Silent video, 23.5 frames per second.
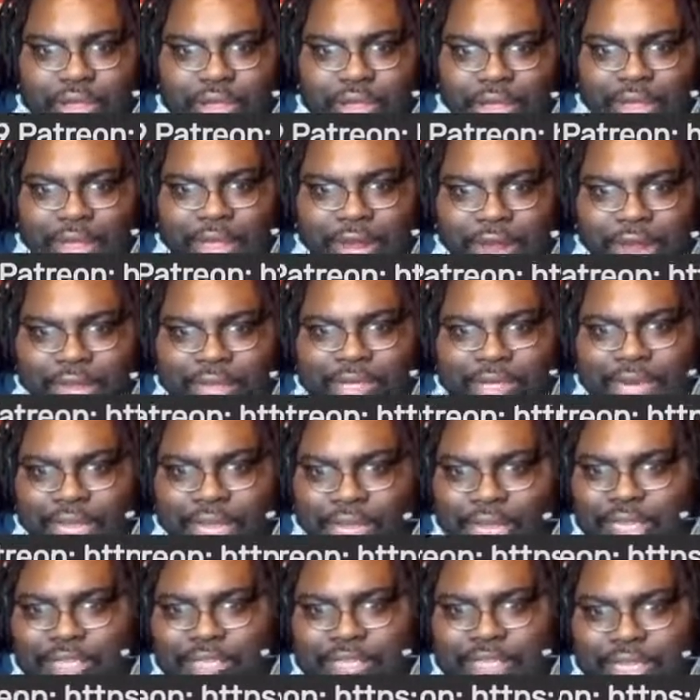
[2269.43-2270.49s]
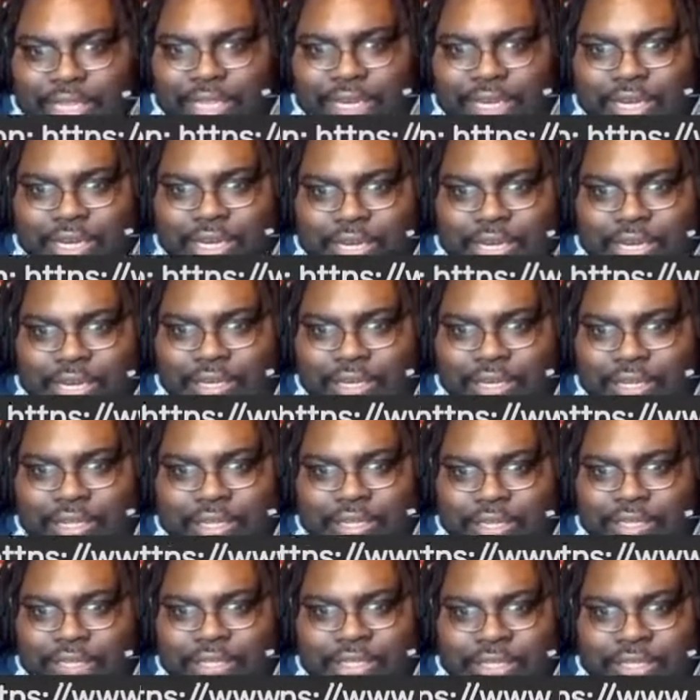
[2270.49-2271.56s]
and like I said,
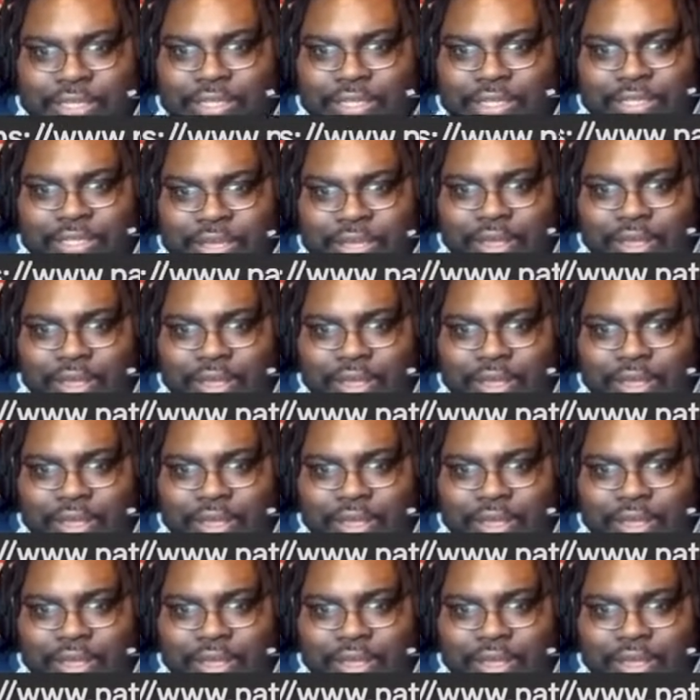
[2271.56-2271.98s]
it's just